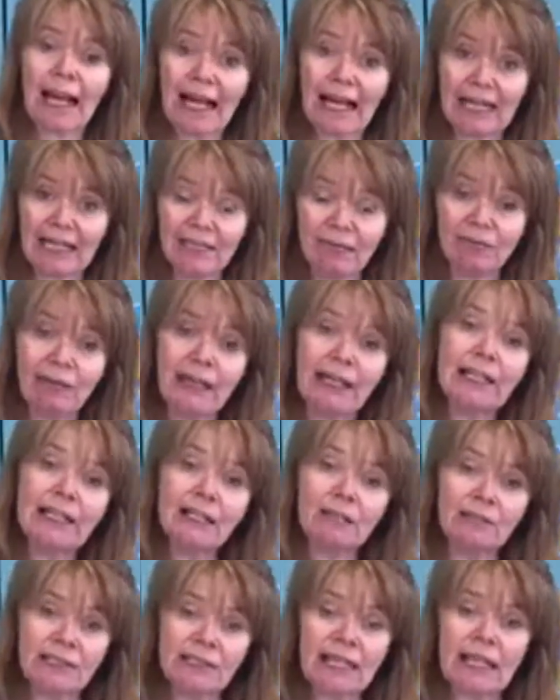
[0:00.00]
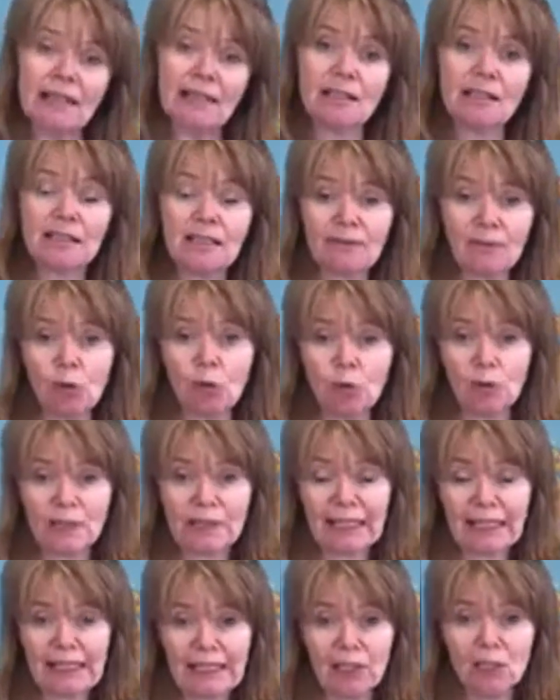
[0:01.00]
And regular attendance, of
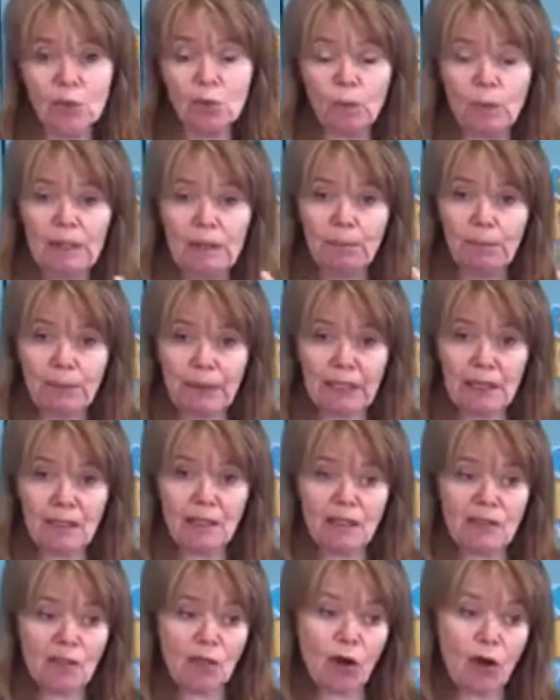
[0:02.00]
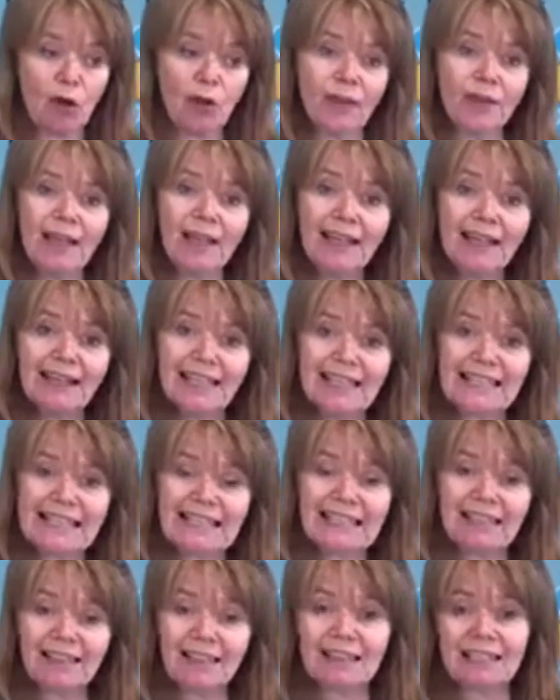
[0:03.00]
course, each week builds on the
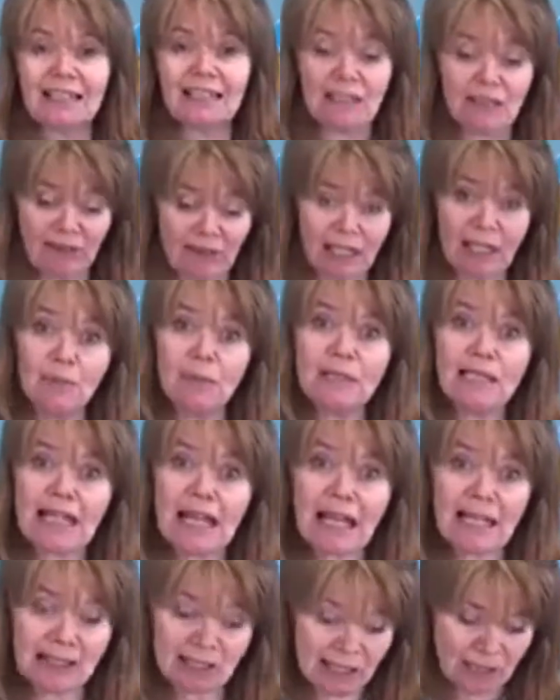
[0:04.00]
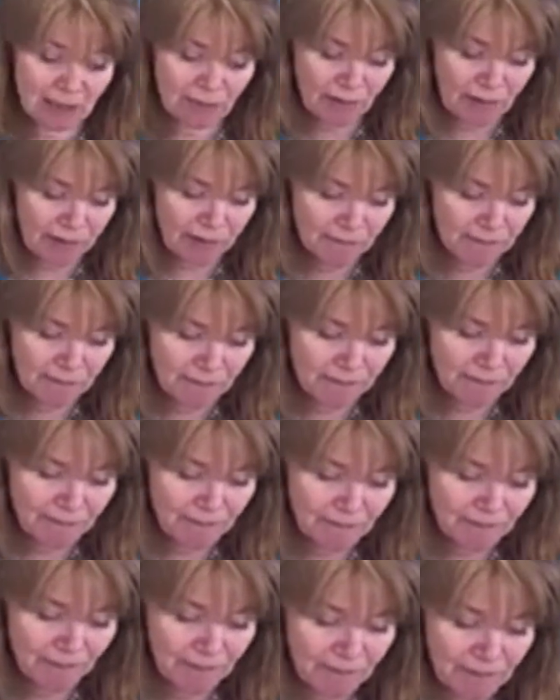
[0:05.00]
skills and development as they grow.
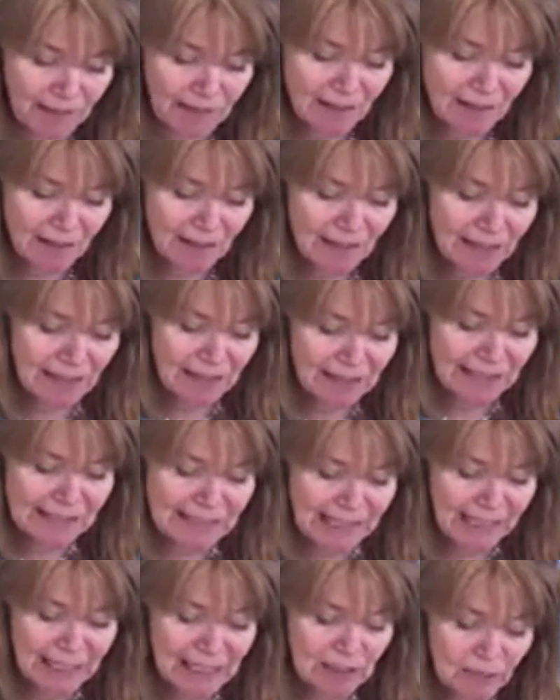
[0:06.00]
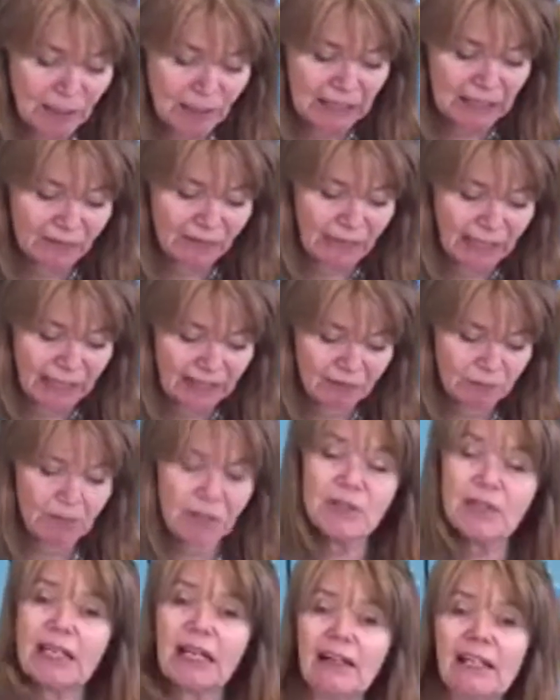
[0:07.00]
The second benefit I've
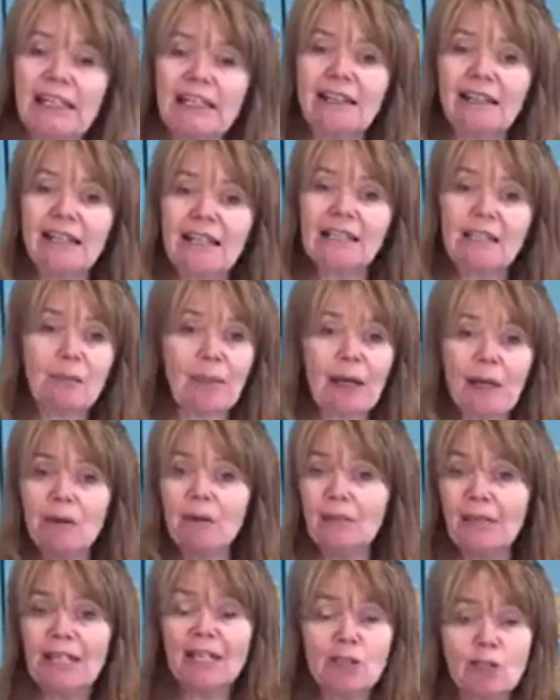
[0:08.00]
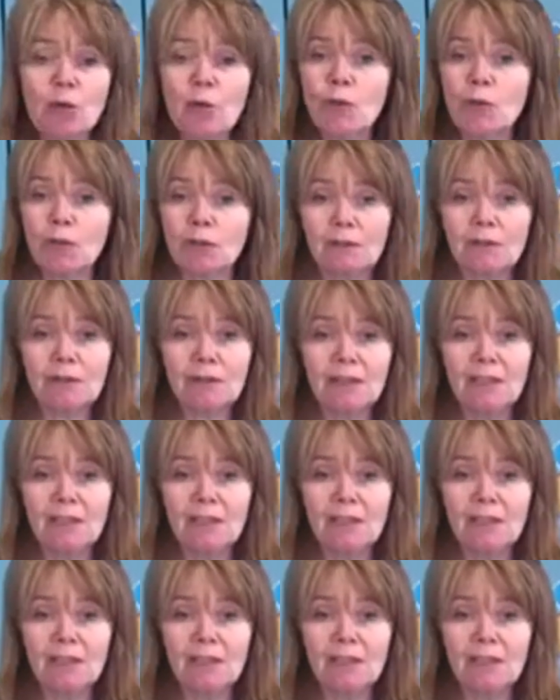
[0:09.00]
put down here is about being social.